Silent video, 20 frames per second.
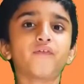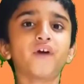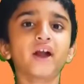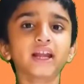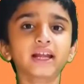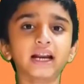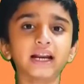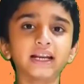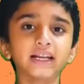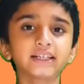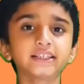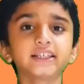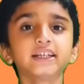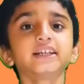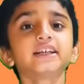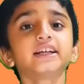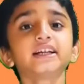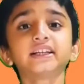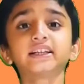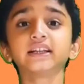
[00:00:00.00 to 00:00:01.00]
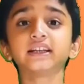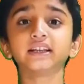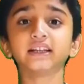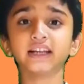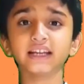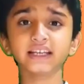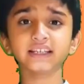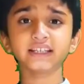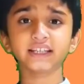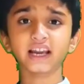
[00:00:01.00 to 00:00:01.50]
I connected it in
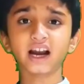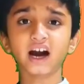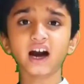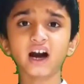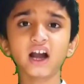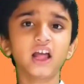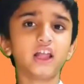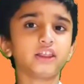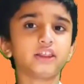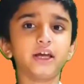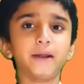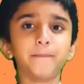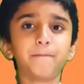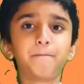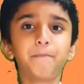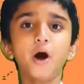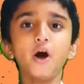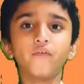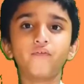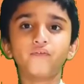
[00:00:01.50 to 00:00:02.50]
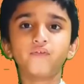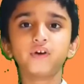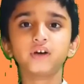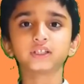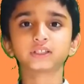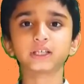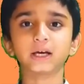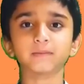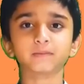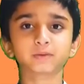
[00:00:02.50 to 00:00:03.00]
India, then poof,
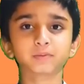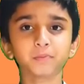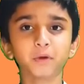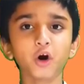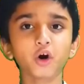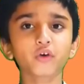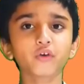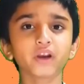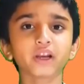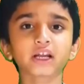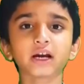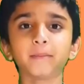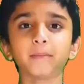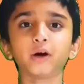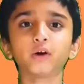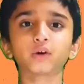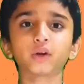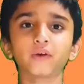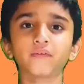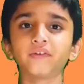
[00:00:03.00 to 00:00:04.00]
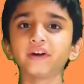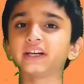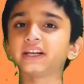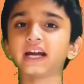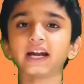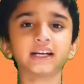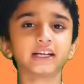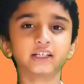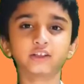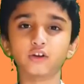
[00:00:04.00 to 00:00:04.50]
some smoke will come out of it
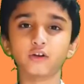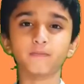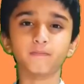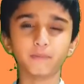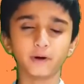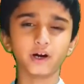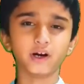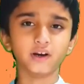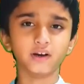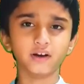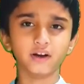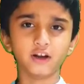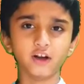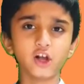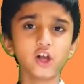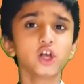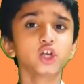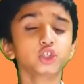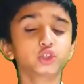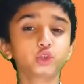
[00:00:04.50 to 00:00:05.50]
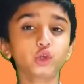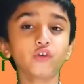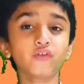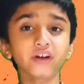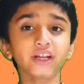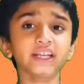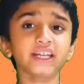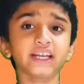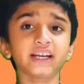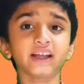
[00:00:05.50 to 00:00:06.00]
and it will burn. So
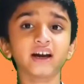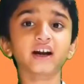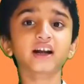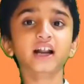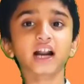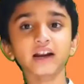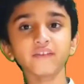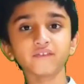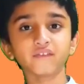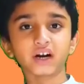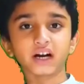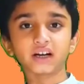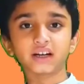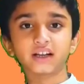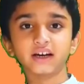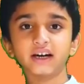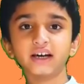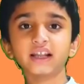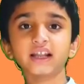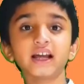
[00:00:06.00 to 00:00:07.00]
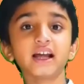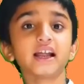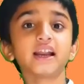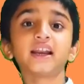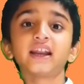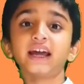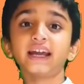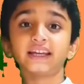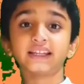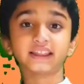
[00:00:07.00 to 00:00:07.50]
we need a converter
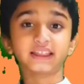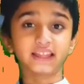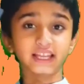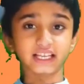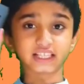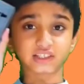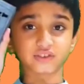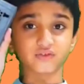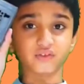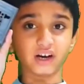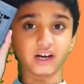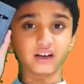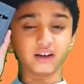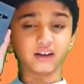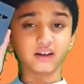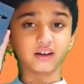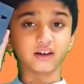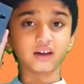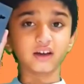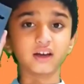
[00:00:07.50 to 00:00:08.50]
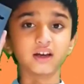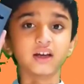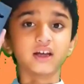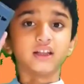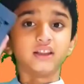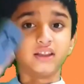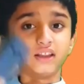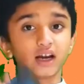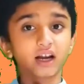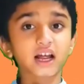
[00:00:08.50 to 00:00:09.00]
like this one.
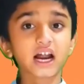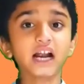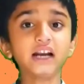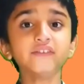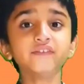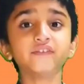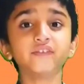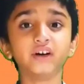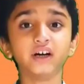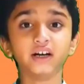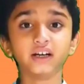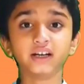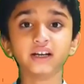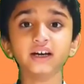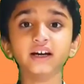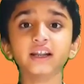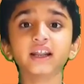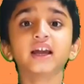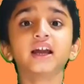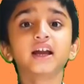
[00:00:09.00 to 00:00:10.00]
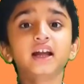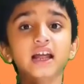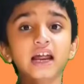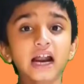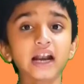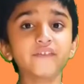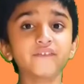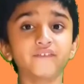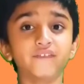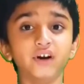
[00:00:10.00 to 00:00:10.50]
The converter
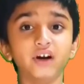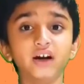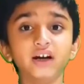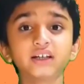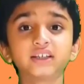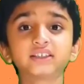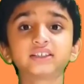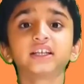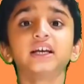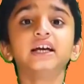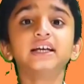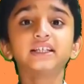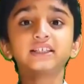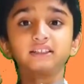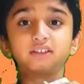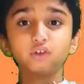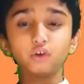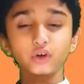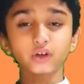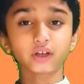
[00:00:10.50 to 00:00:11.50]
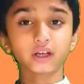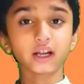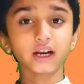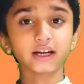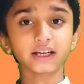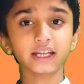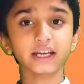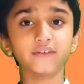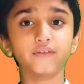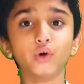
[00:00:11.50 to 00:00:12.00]
converts
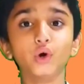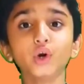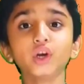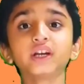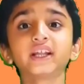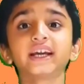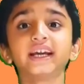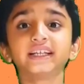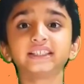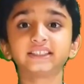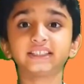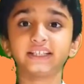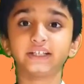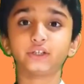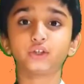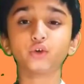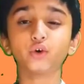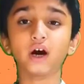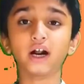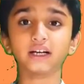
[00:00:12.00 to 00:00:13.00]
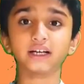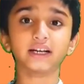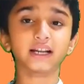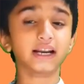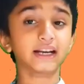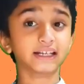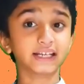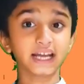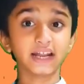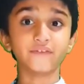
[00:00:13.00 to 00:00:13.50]
230 volt AC to
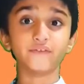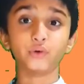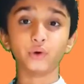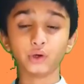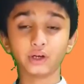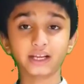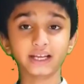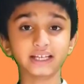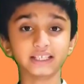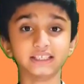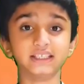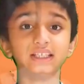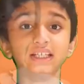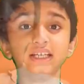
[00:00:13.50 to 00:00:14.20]
110 volt AC.